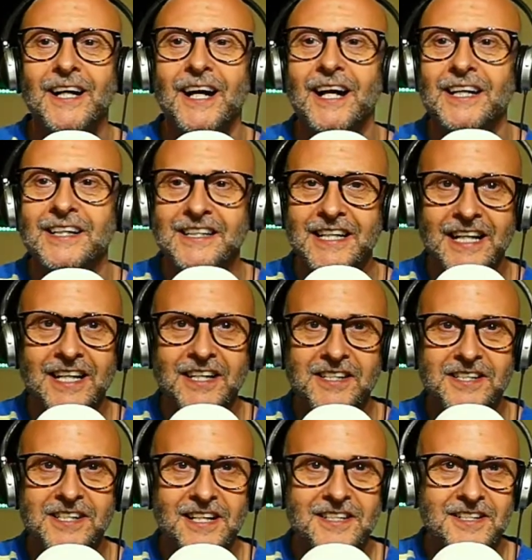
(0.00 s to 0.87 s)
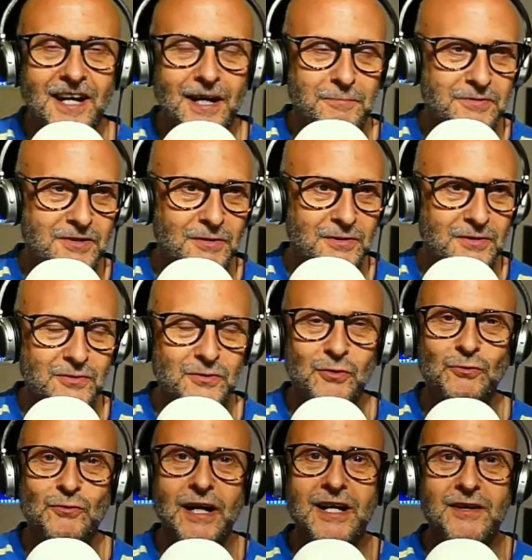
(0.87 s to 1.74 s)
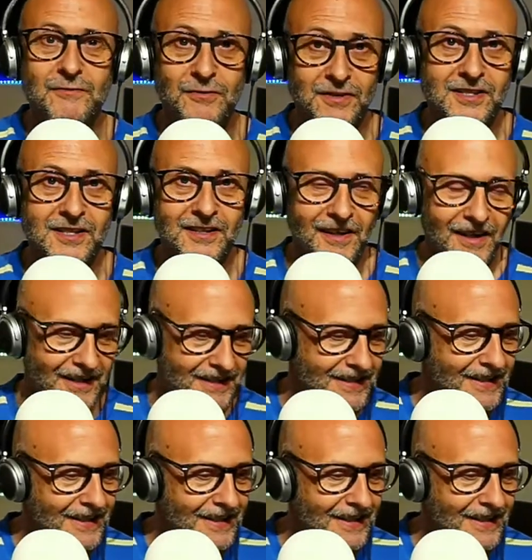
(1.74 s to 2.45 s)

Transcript: and get it set up so it was all ready for tonight.